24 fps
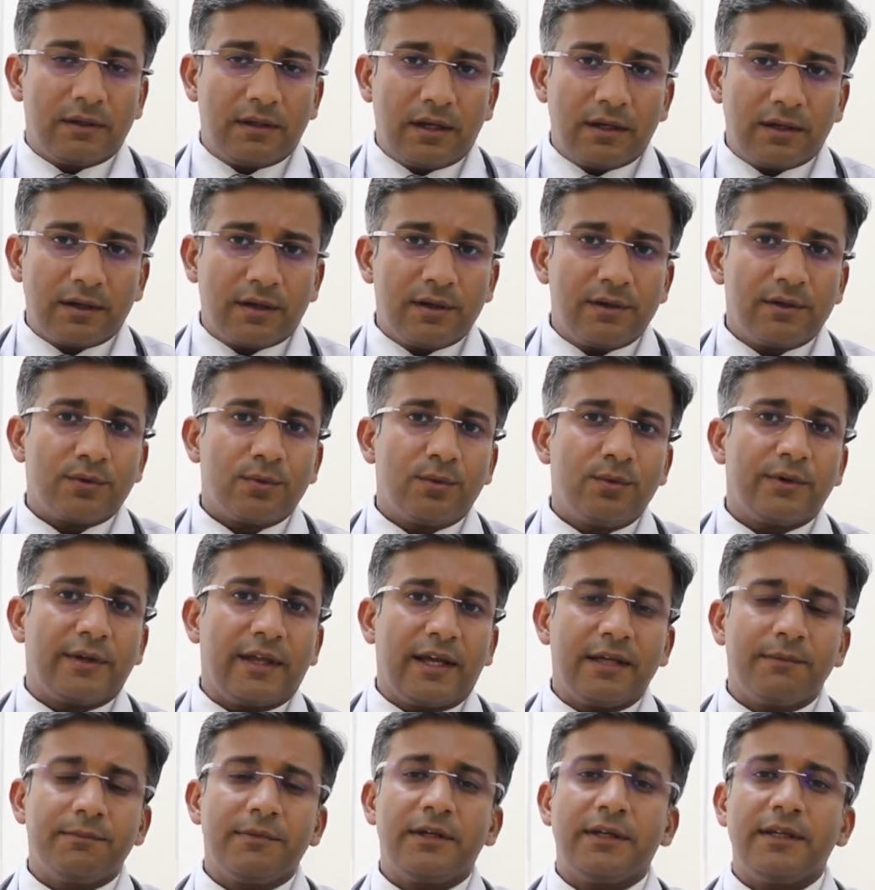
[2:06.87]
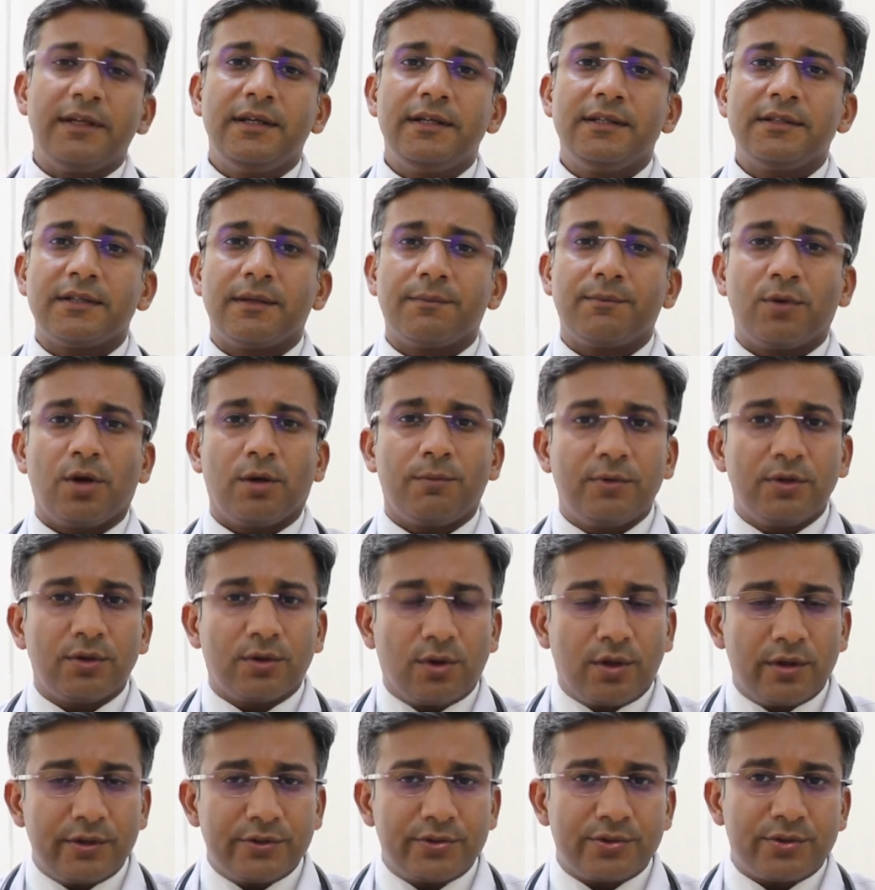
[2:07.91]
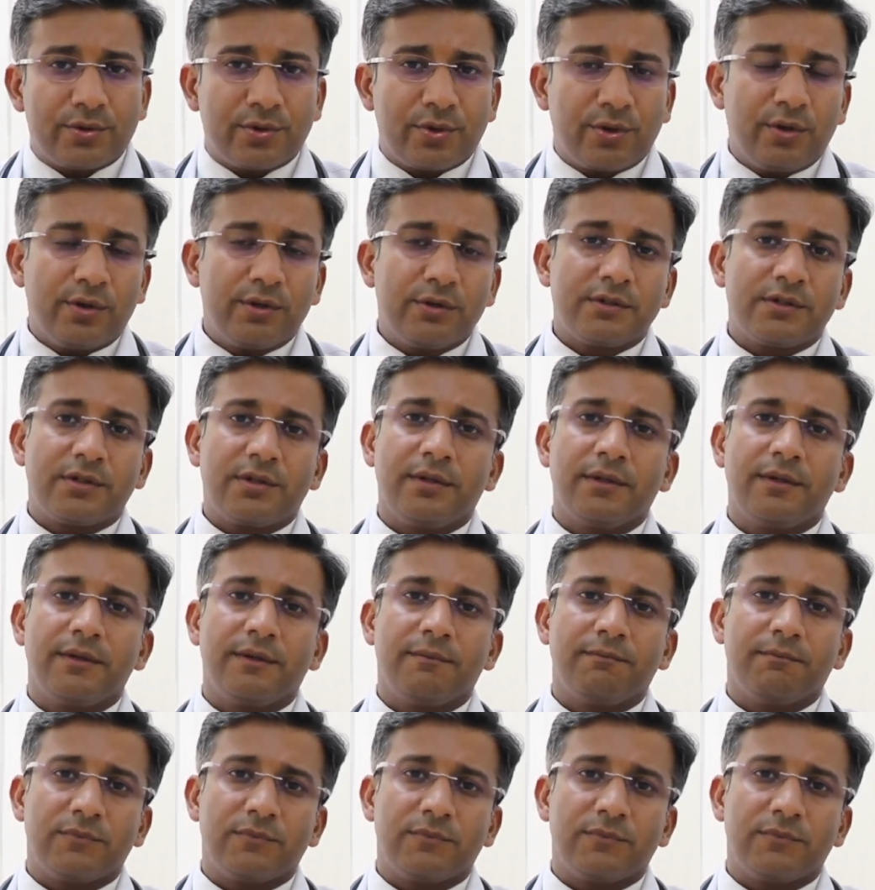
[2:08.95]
uncontrolled diabetes, abnormal cholesterols,